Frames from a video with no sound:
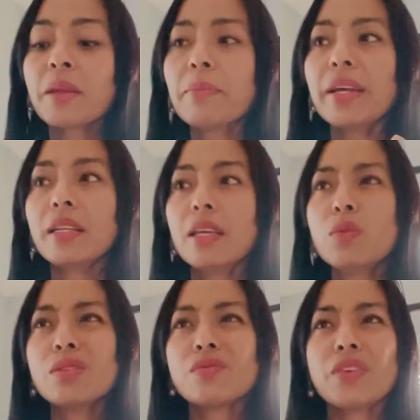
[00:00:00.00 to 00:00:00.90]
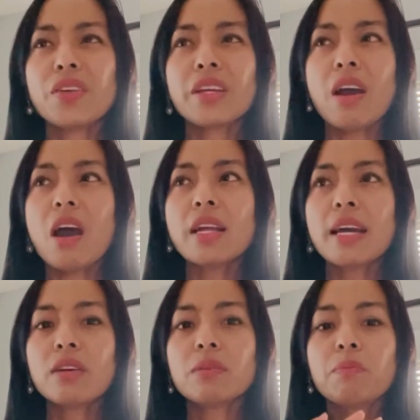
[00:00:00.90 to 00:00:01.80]
But it was very odd
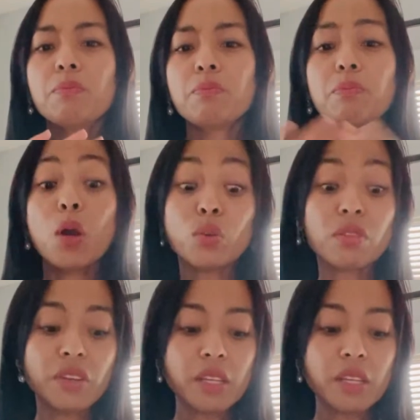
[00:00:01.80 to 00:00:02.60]
how the balls